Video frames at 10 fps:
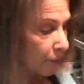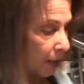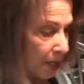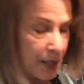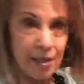
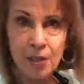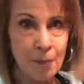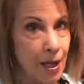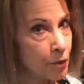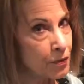Again, it's a
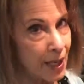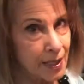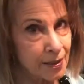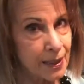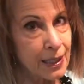matter of
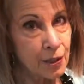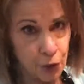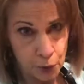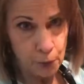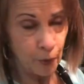tasting and
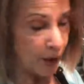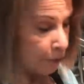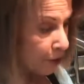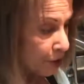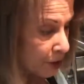to your
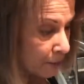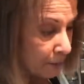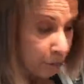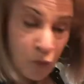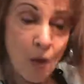preference.
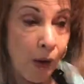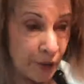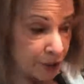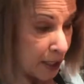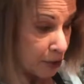
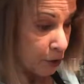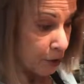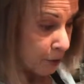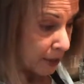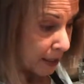This tastes
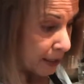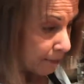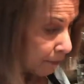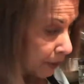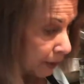good to me.